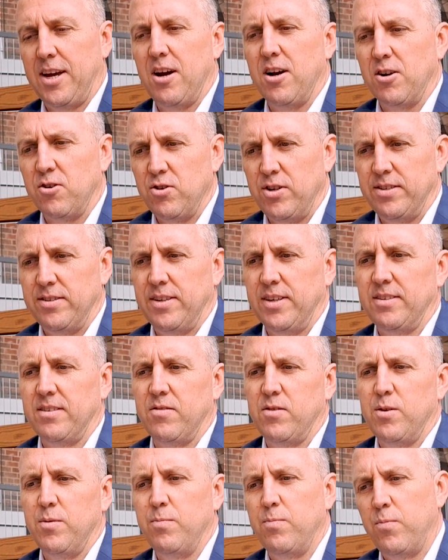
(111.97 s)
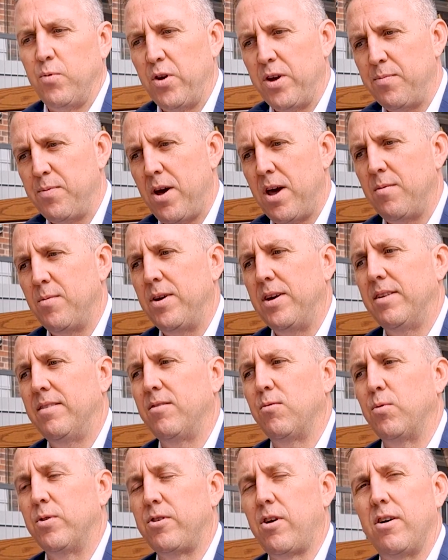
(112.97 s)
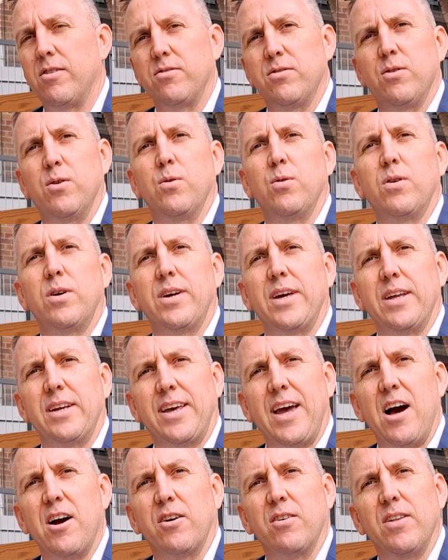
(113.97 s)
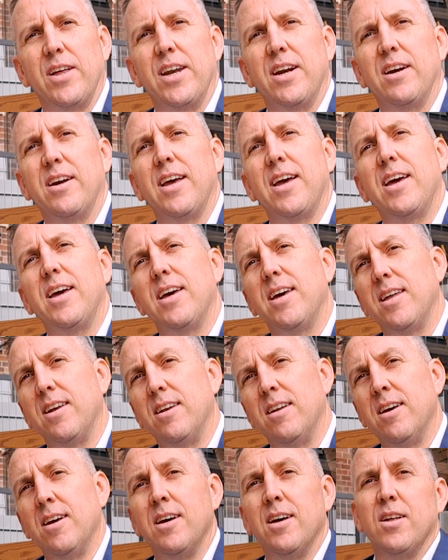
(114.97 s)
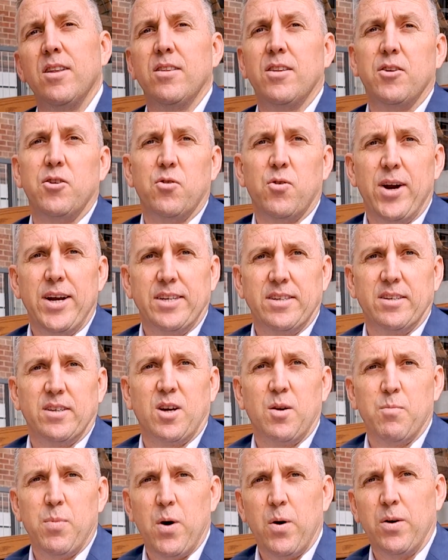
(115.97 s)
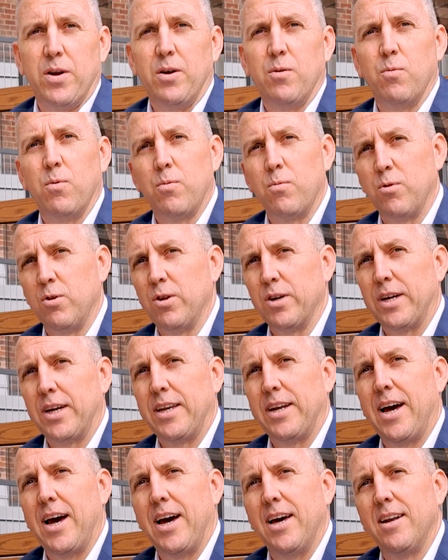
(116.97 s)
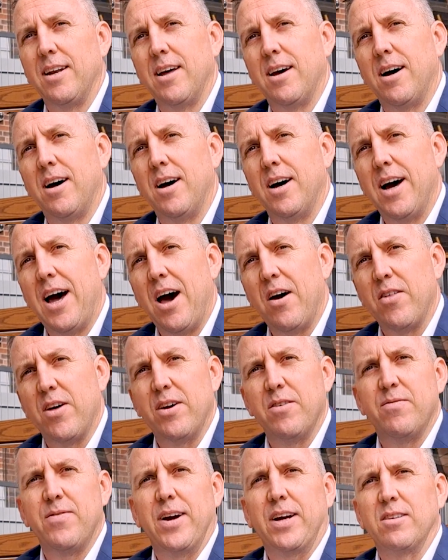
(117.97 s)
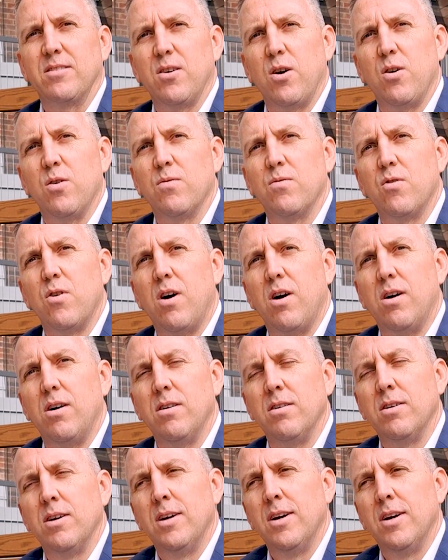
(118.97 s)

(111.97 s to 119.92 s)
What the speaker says: characteristics of the prepayments, which also get calculated in the duration component when we're looking at how that affects the overall